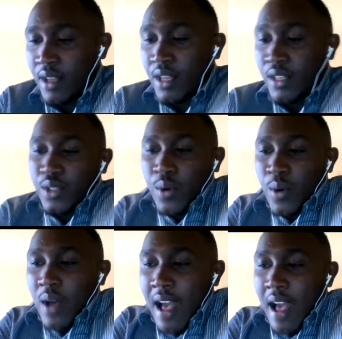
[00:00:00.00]
so
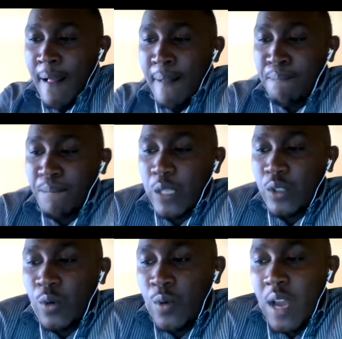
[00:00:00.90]
um,
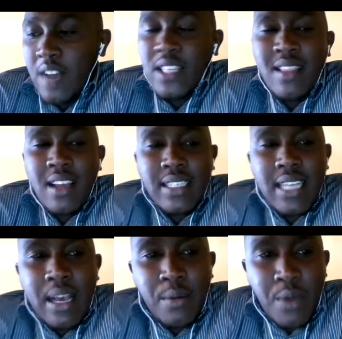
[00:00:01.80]
so we have said that
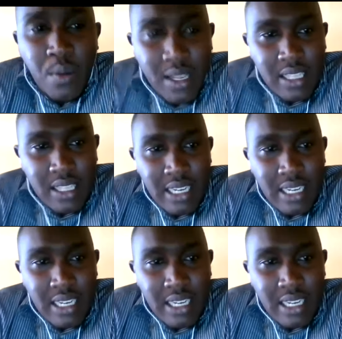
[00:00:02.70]
uh, we were still